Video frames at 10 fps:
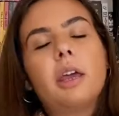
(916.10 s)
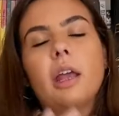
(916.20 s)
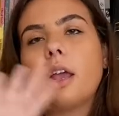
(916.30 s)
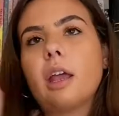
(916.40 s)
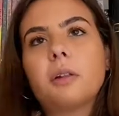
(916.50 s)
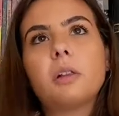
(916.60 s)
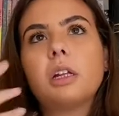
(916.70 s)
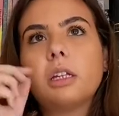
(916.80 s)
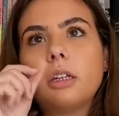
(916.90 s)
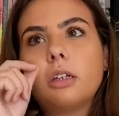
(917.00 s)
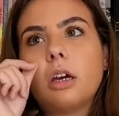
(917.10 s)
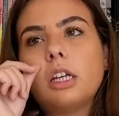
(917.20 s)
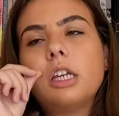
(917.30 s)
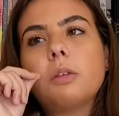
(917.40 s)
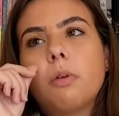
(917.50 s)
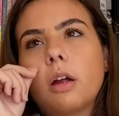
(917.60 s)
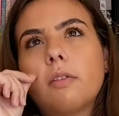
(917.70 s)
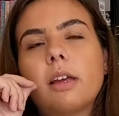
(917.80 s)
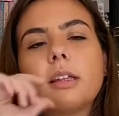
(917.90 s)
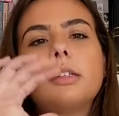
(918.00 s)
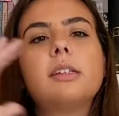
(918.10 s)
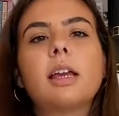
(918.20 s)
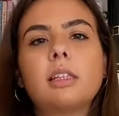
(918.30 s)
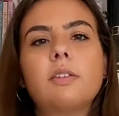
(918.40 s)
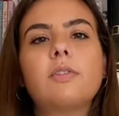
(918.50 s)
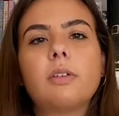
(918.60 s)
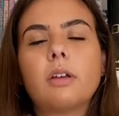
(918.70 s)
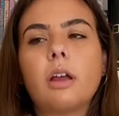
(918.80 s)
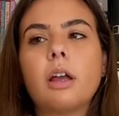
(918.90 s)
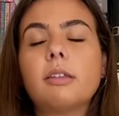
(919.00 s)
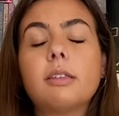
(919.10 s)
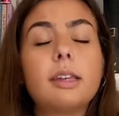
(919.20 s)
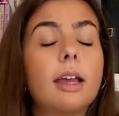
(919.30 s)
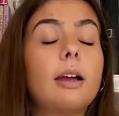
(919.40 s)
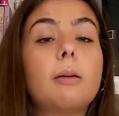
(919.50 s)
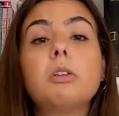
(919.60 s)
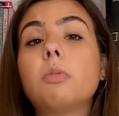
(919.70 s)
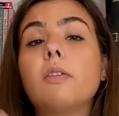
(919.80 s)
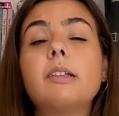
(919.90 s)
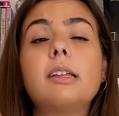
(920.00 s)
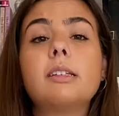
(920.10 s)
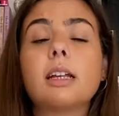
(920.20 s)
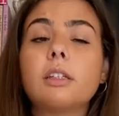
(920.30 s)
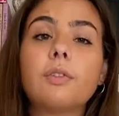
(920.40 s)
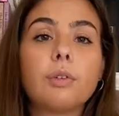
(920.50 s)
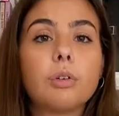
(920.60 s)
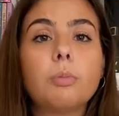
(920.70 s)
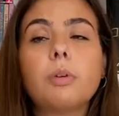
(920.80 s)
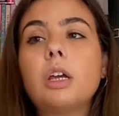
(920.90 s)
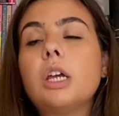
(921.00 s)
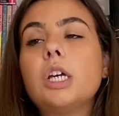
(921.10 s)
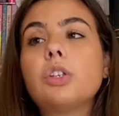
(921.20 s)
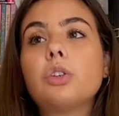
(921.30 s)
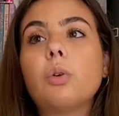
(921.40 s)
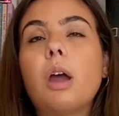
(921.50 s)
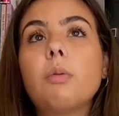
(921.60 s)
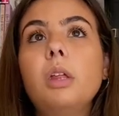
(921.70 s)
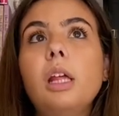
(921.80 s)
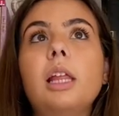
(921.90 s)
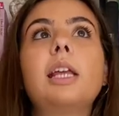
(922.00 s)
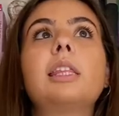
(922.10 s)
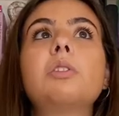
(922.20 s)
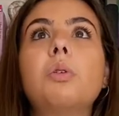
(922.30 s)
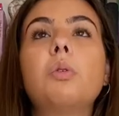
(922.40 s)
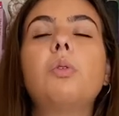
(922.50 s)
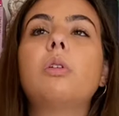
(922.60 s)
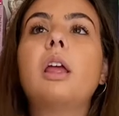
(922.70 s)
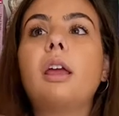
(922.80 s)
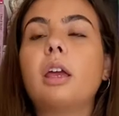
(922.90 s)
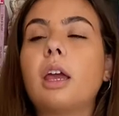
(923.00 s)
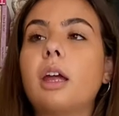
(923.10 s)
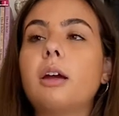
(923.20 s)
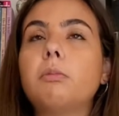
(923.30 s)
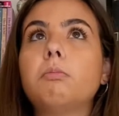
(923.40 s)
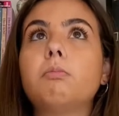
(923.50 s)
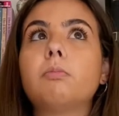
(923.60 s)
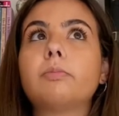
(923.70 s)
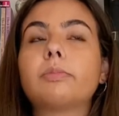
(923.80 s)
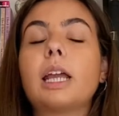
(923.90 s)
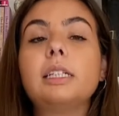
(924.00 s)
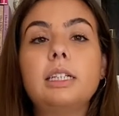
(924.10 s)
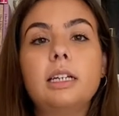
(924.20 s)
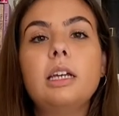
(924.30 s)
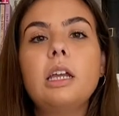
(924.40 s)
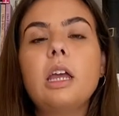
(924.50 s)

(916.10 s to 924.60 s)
and la-di-da-da, he's part of like he's part of a detective group. So I really like this whole like idea,